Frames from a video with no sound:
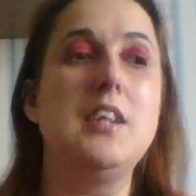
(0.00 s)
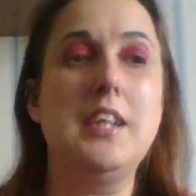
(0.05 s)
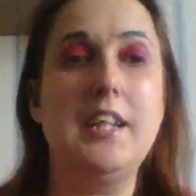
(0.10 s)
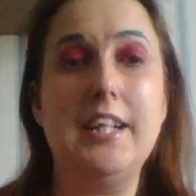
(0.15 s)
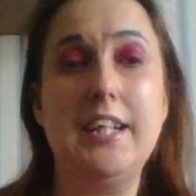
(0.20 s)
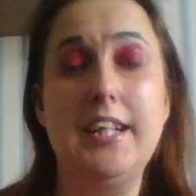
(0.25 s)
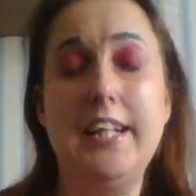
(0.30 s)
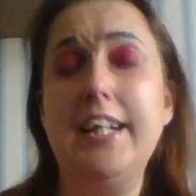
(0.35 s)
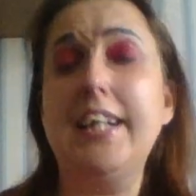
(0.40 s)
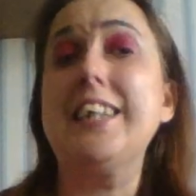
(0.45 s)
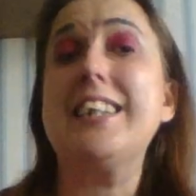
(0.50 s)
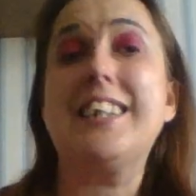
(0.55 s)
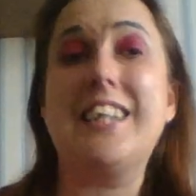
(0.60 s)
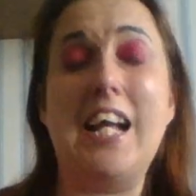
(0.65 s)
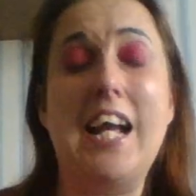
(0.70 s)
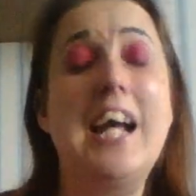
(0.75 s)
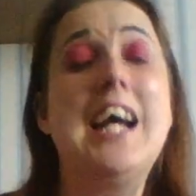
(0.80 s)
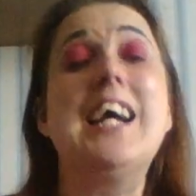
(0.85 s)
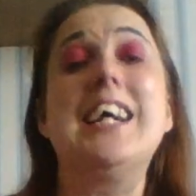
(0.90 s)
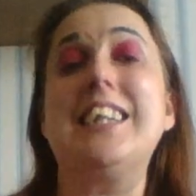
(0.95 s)

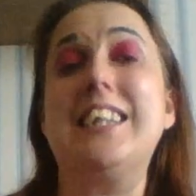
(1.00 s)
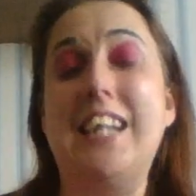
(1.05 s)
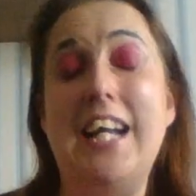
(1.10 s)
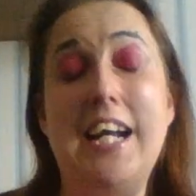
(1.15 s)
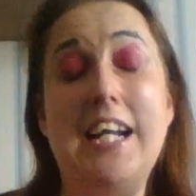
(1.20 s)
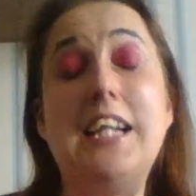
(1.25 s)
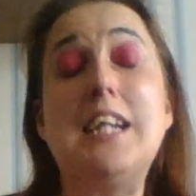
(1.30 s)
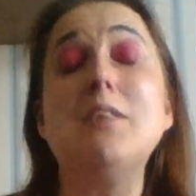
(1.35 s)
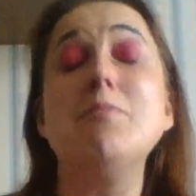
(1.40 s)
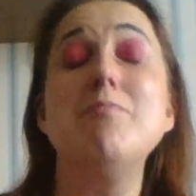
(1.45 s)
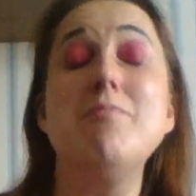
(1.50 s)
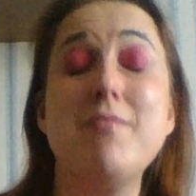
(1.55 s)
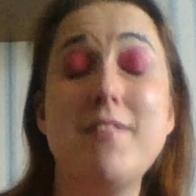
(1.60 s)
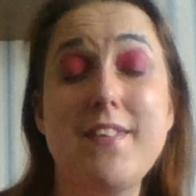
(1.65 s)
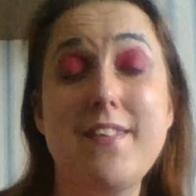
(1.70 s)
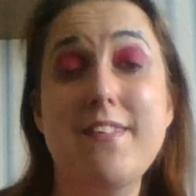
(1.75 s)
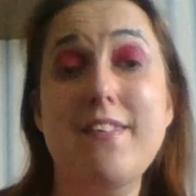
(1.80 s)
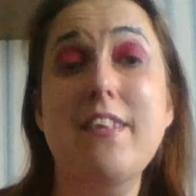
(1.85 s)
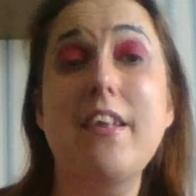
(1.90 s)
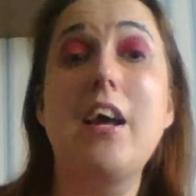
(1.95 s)
uh, uh,
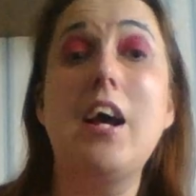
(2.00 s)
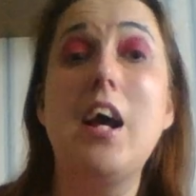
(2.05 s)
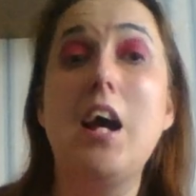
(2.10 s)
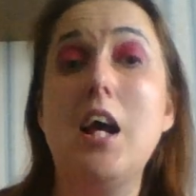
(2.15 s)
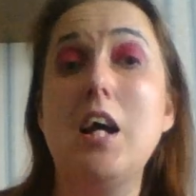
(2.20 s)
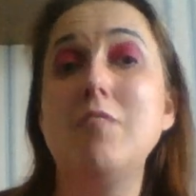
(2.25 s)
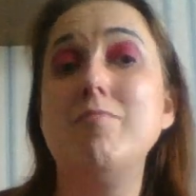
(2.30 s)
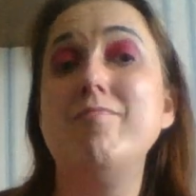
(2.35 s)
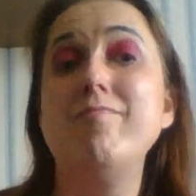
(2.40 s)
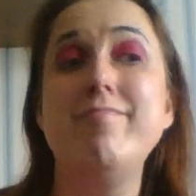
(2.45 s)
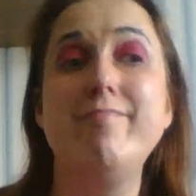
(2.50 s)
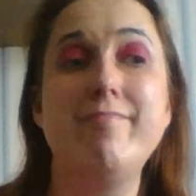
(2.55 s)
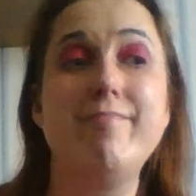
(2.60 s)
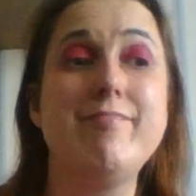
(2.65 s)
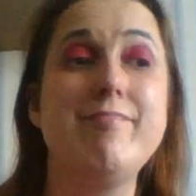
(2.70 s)
games um,